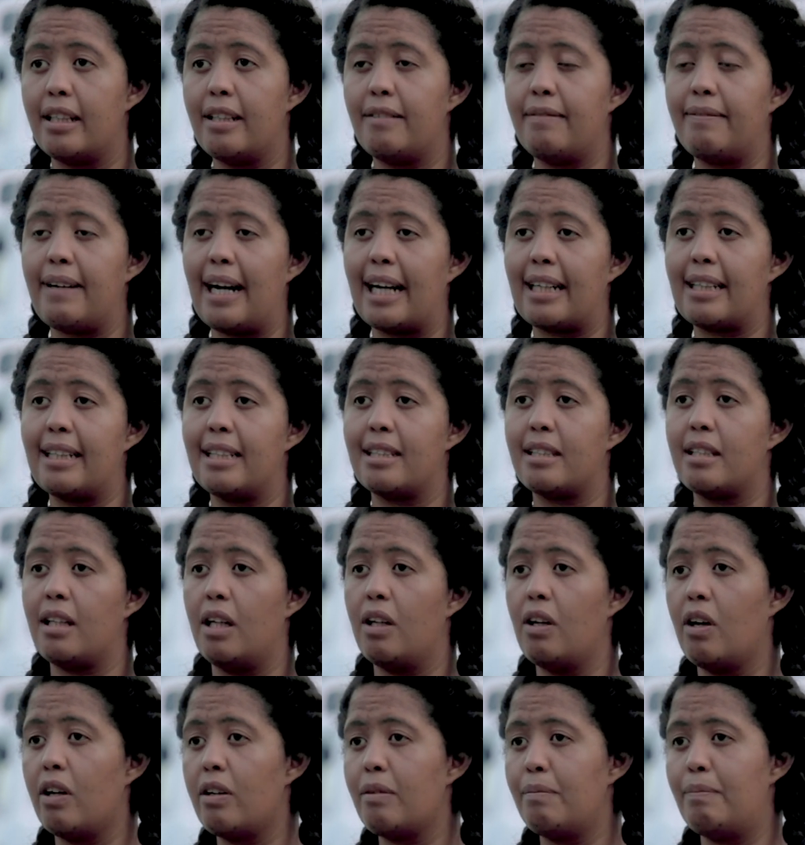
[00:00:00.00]
In fact, there's a
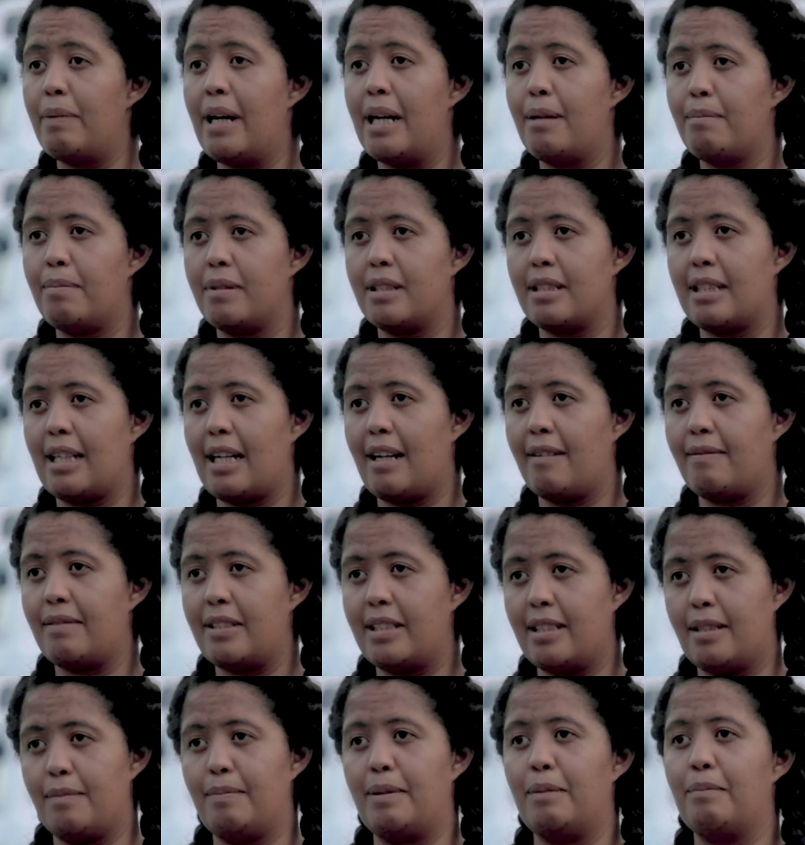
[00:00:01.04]
lot of papers that have
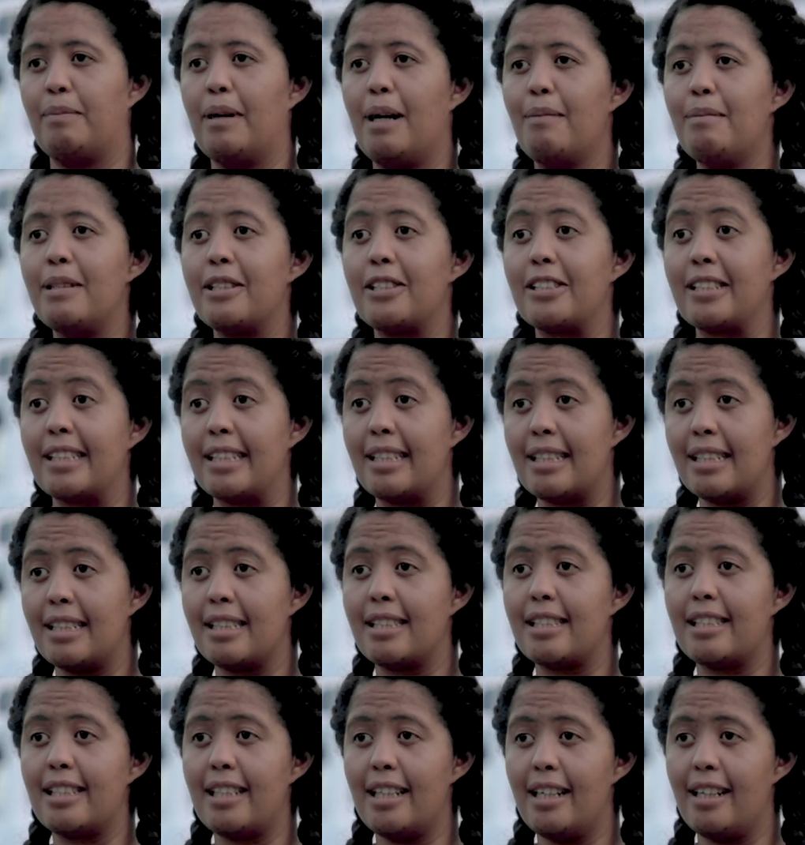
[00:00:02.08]
just been published
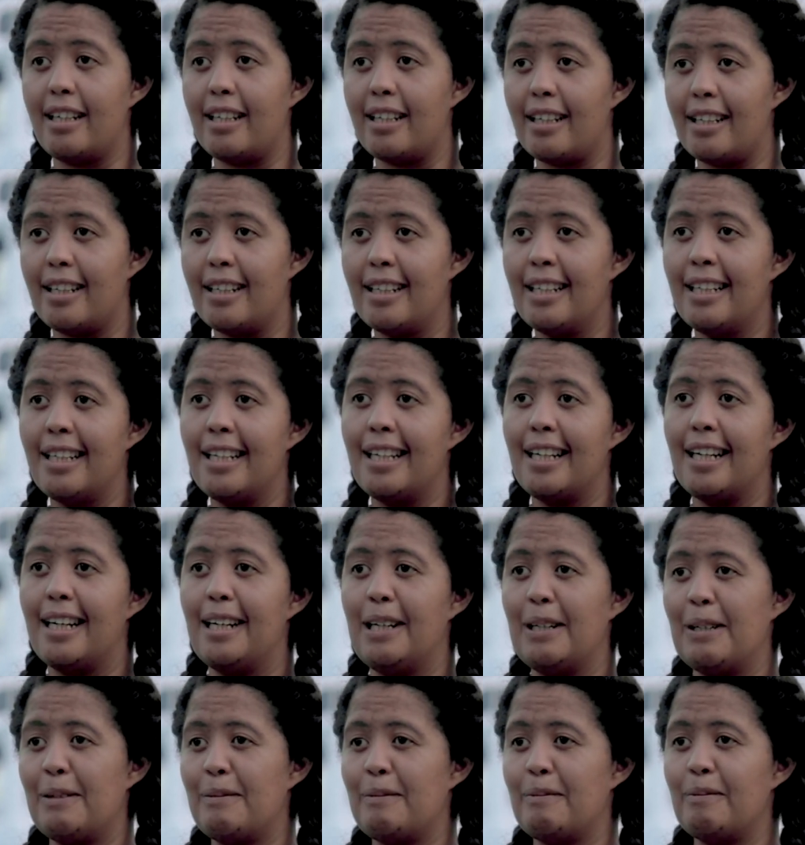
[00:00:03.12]
this year
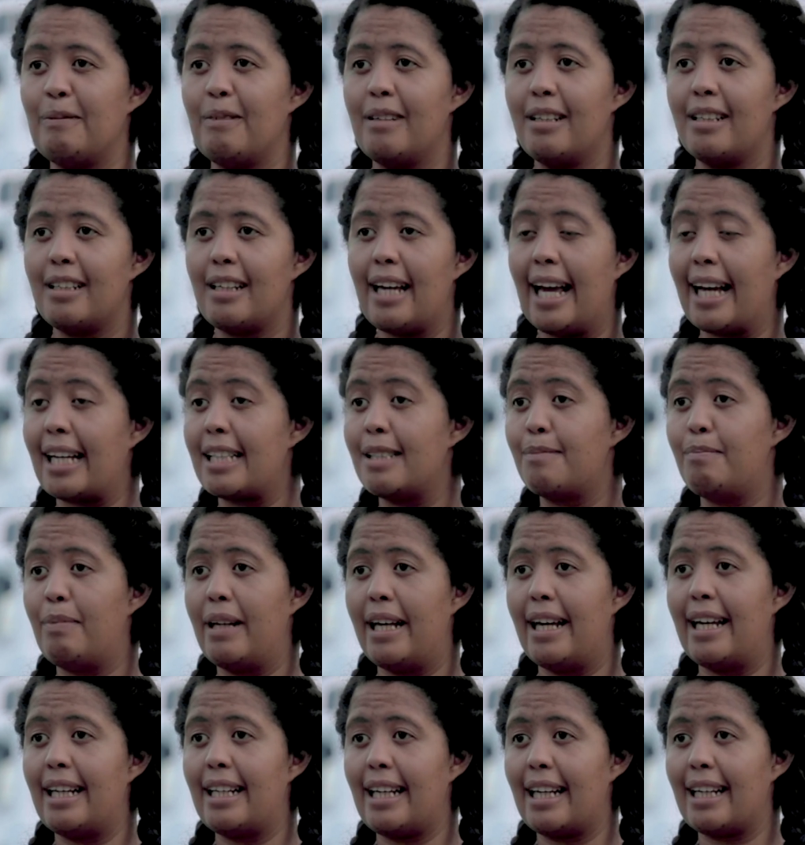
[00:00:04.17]

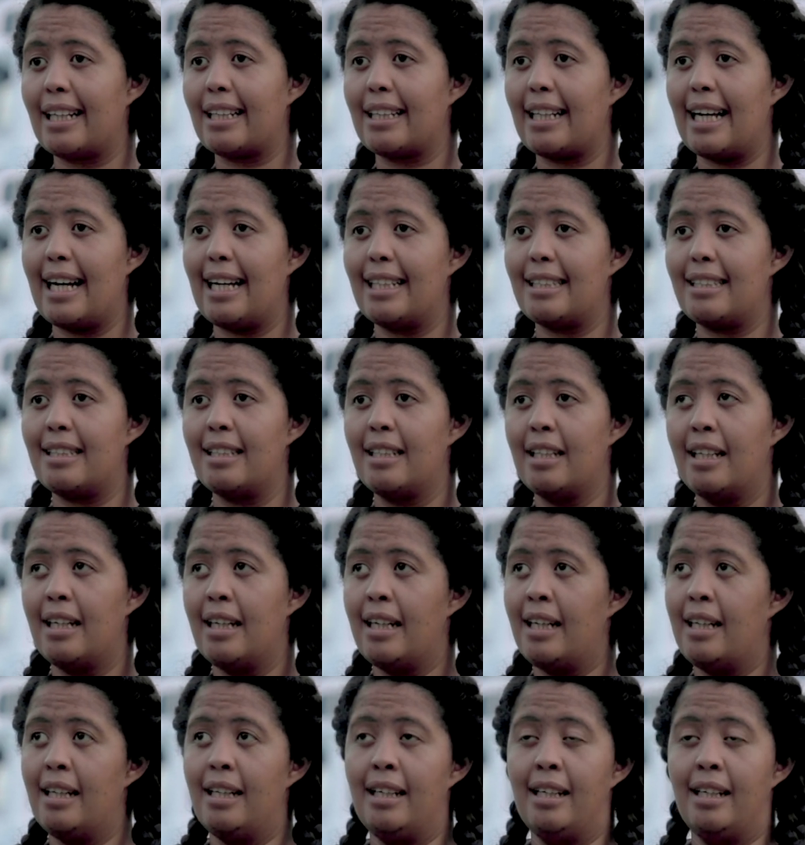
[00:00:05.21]
explaining that
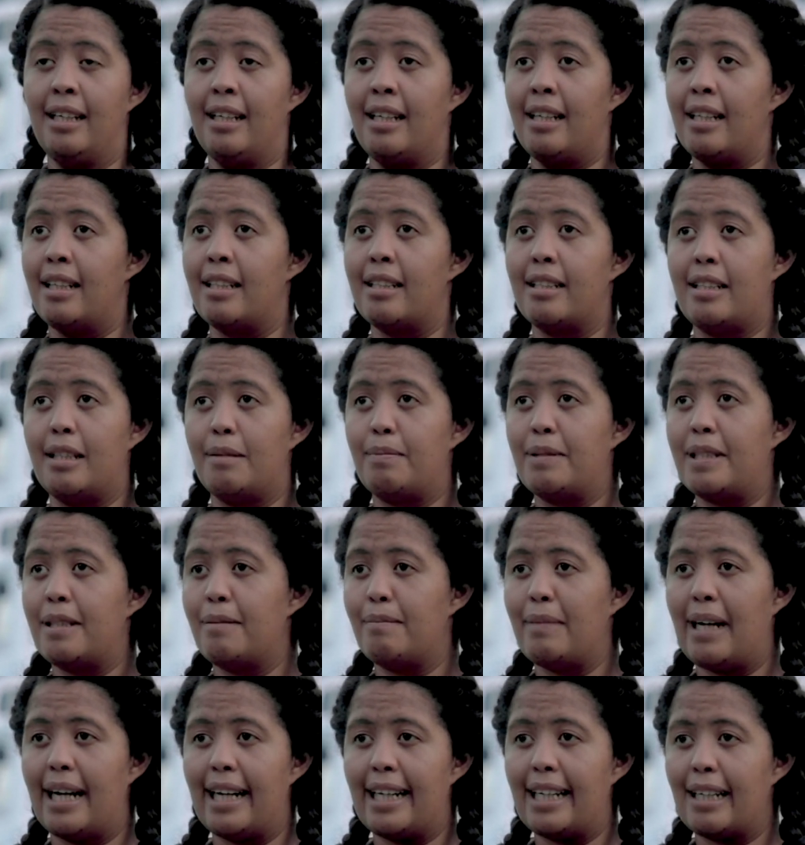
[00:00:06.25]
deep sea
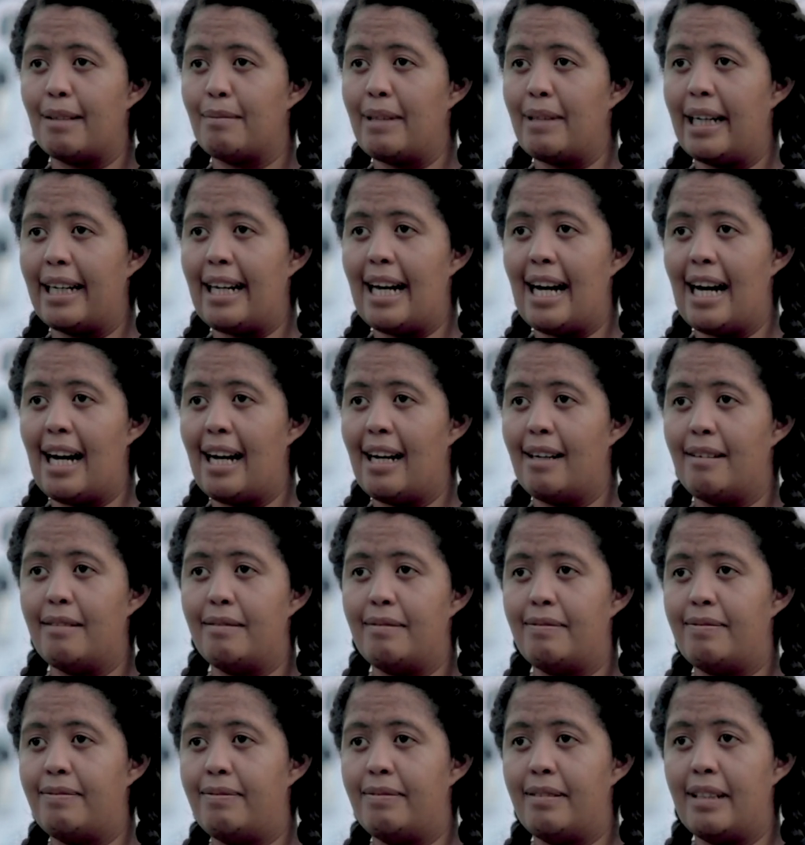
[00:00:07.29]
mining might
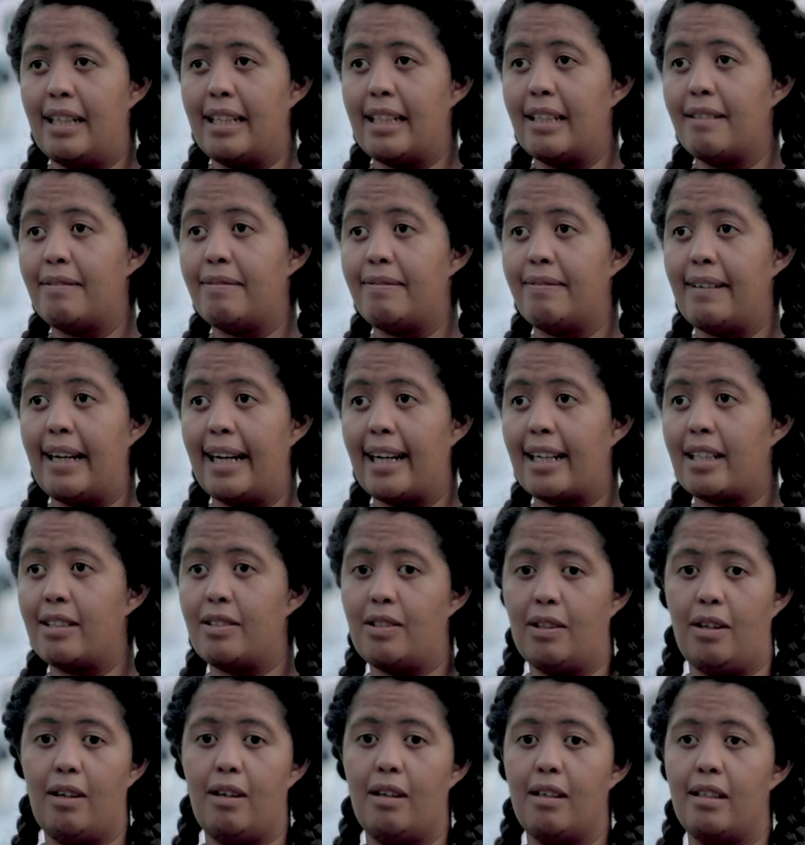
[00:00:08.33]
have an effect
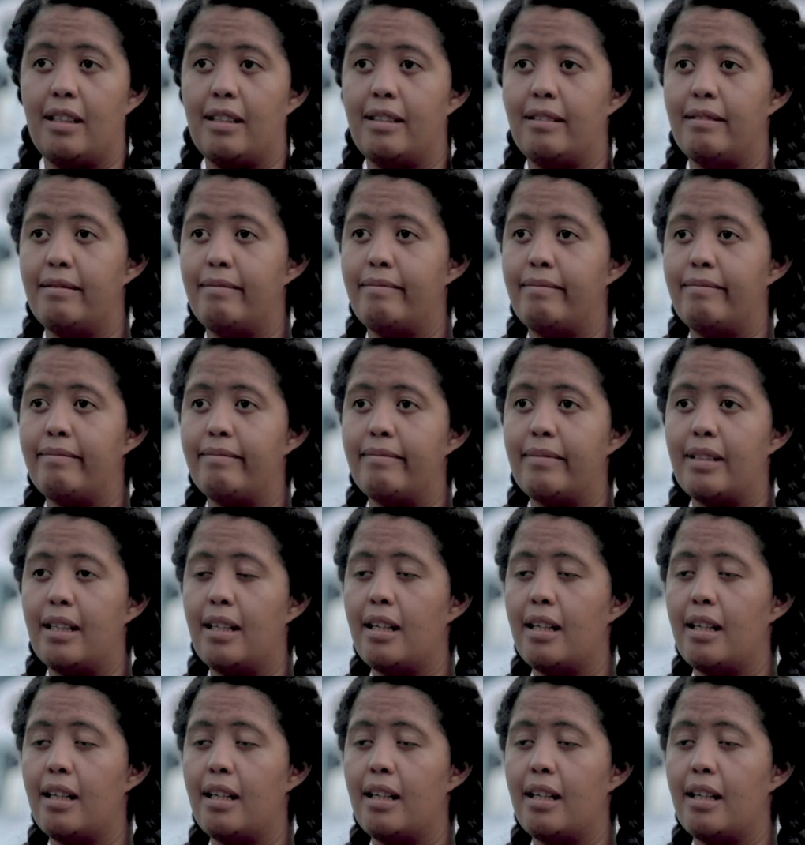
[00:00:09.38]
on